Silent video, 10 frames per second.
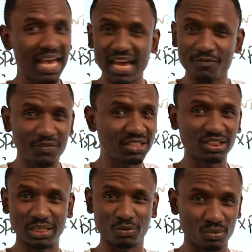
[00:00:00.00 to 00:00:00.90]
every
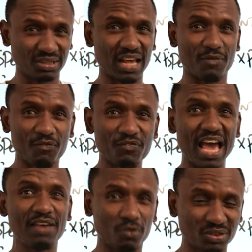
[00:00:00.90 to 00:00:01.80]
single day,
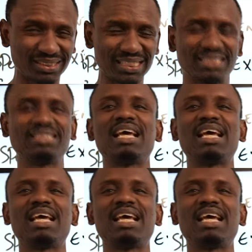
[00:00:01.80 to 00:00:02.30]
5 or 6